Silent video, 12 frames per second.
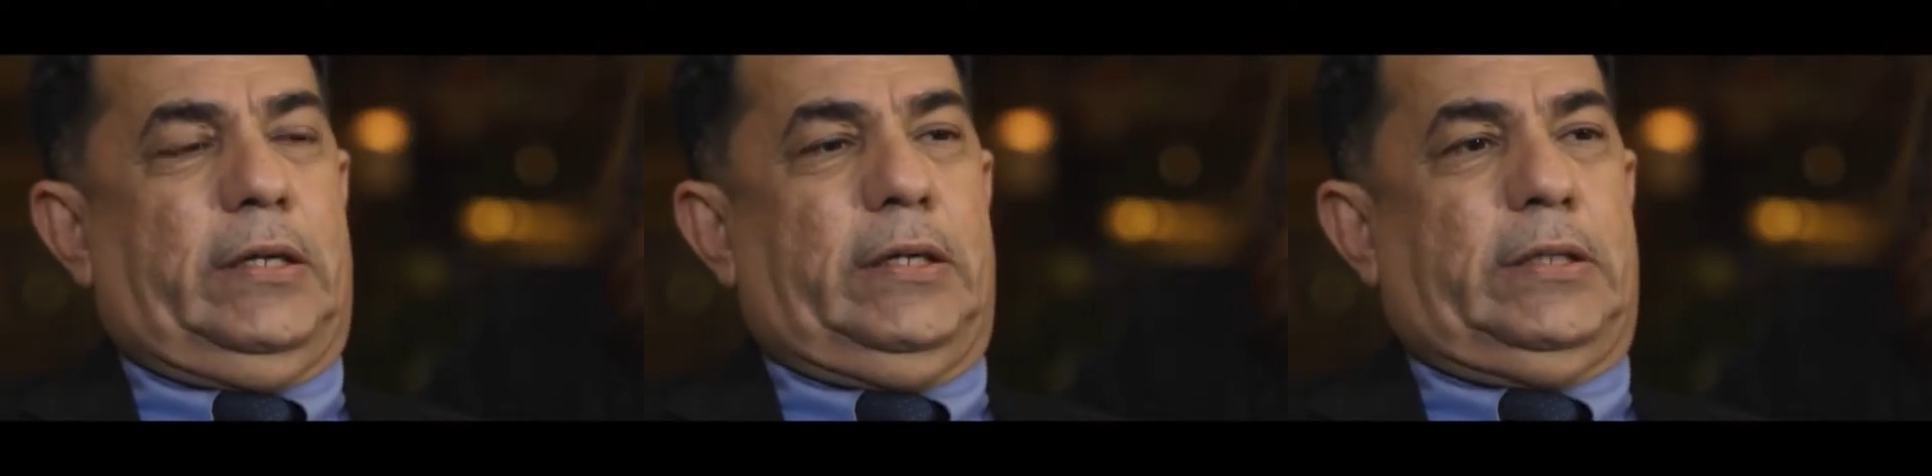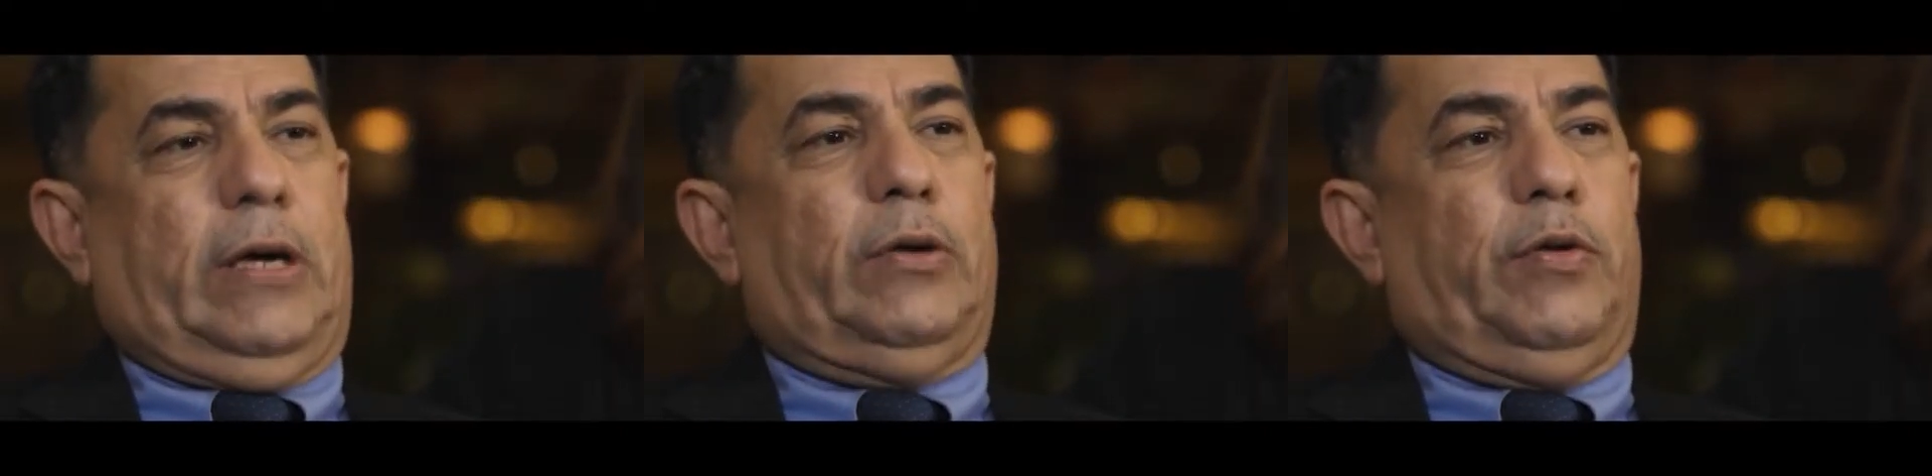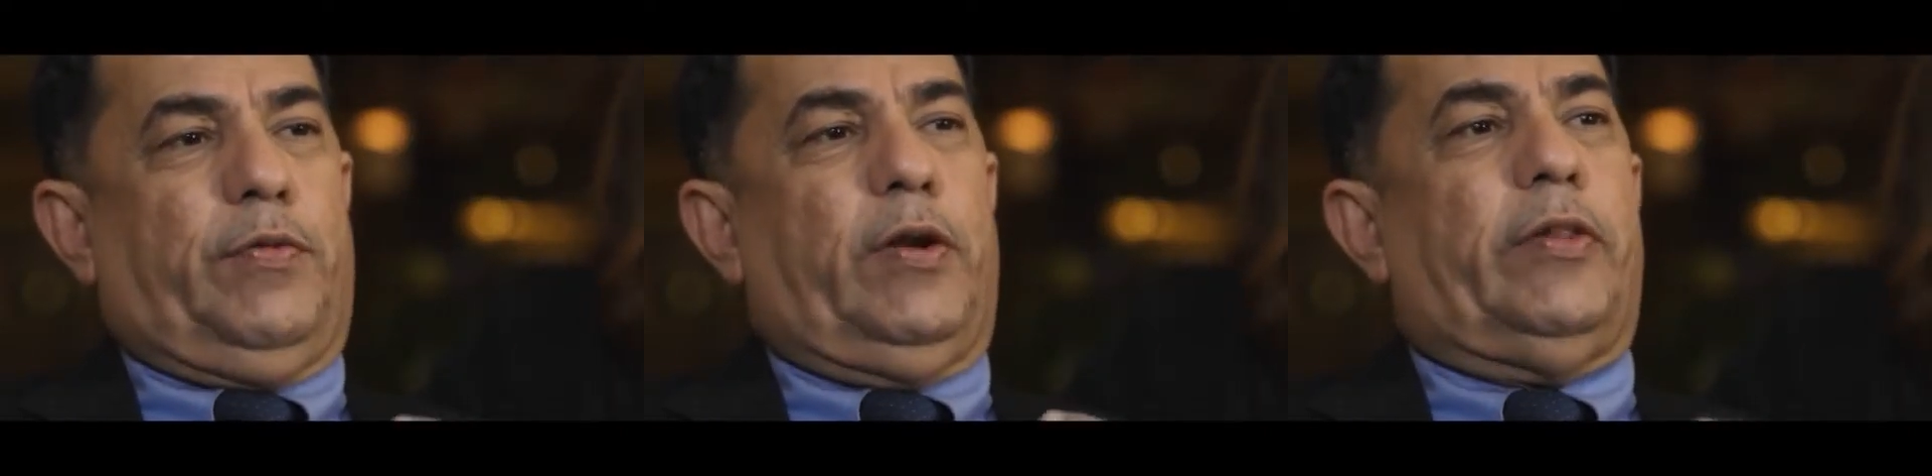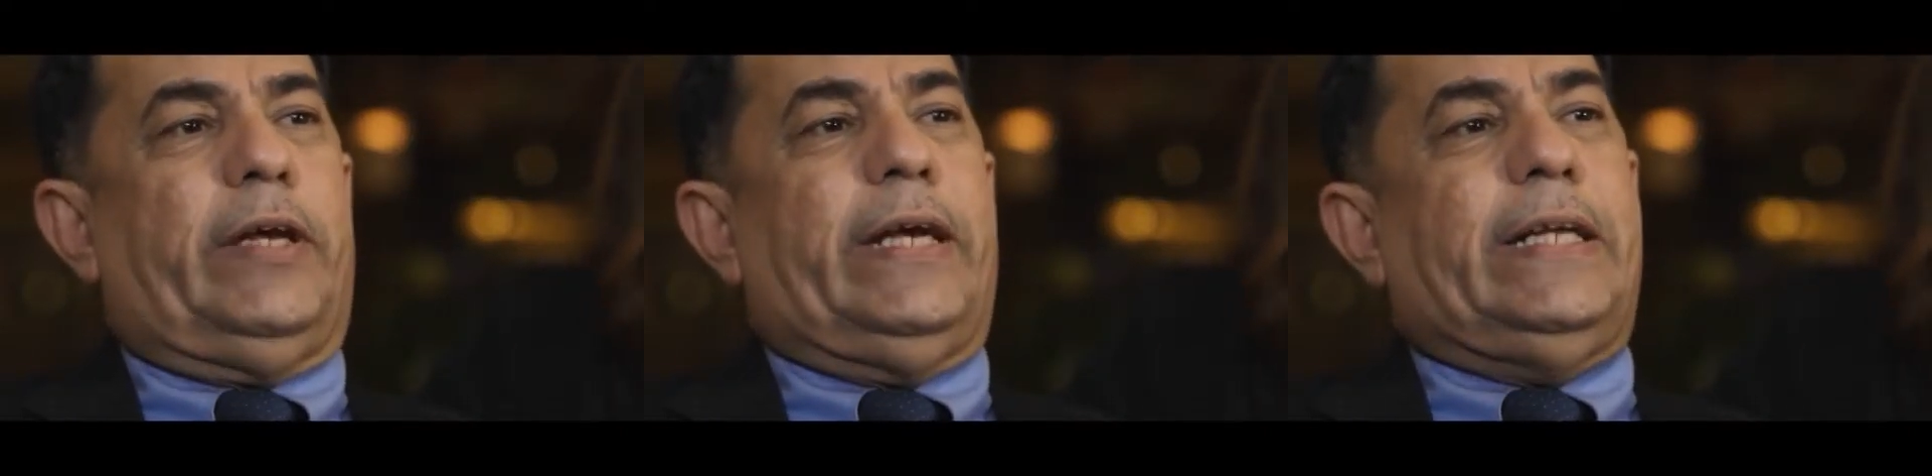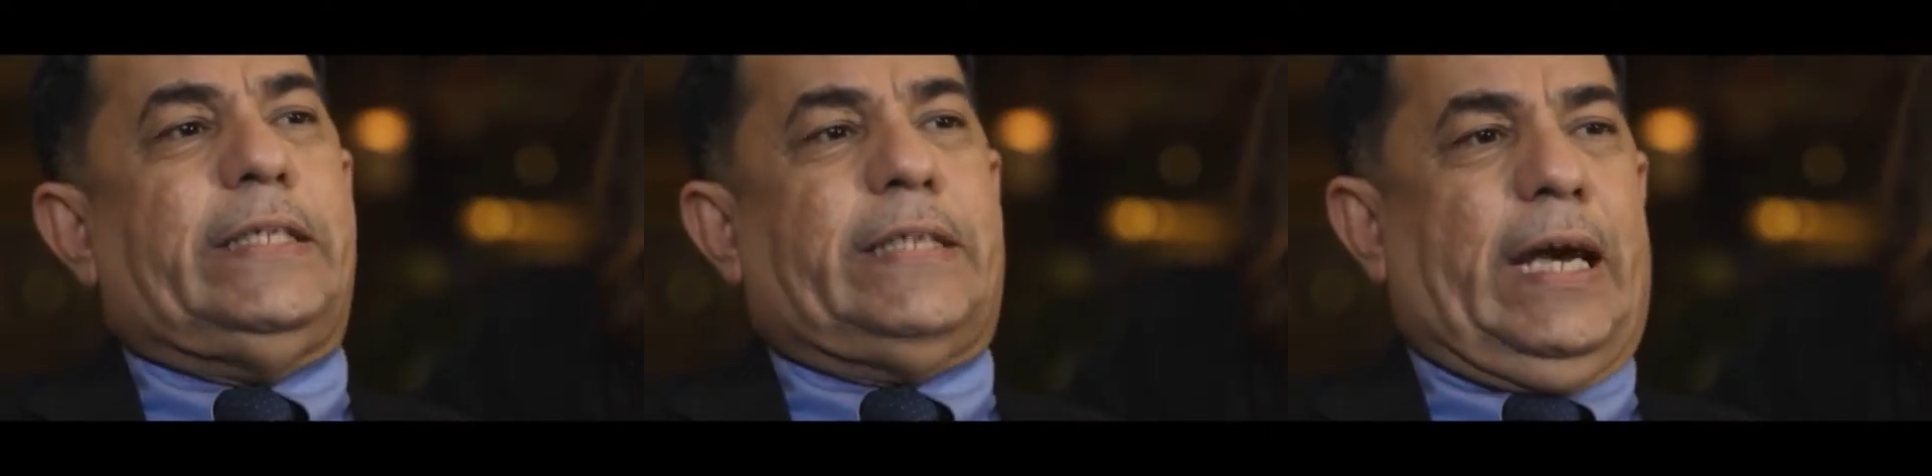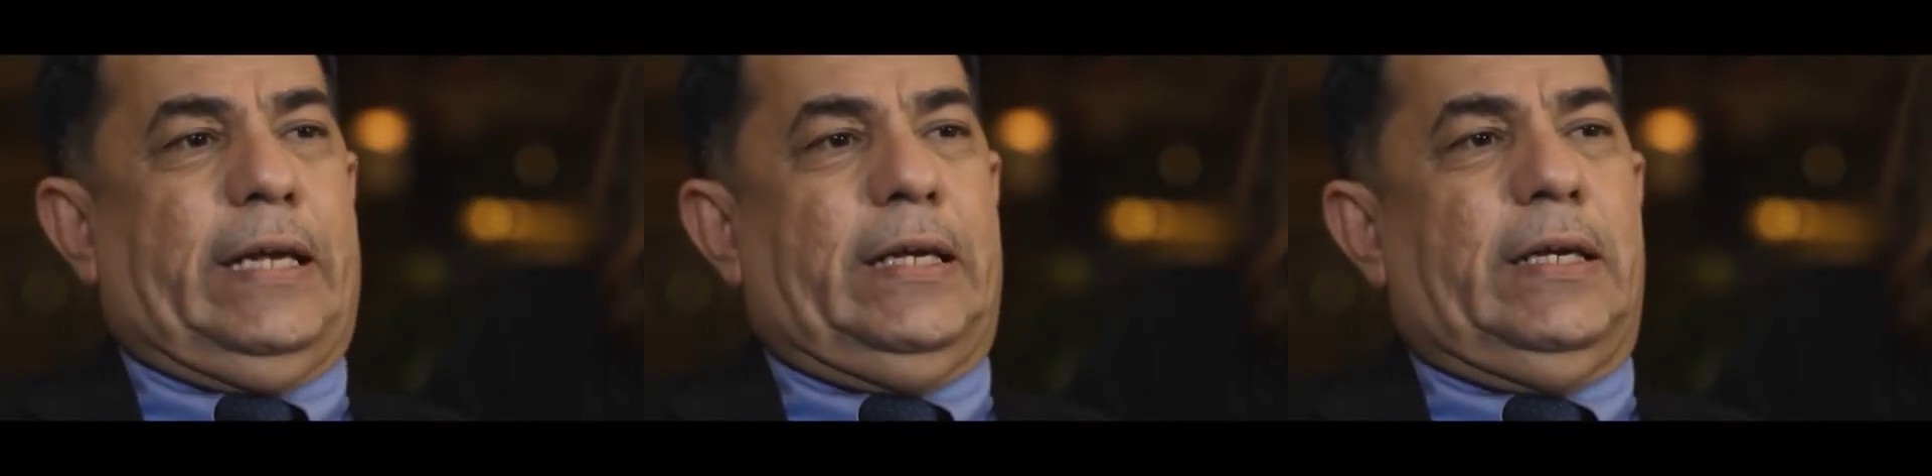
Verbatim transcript: is how you feel on the inside.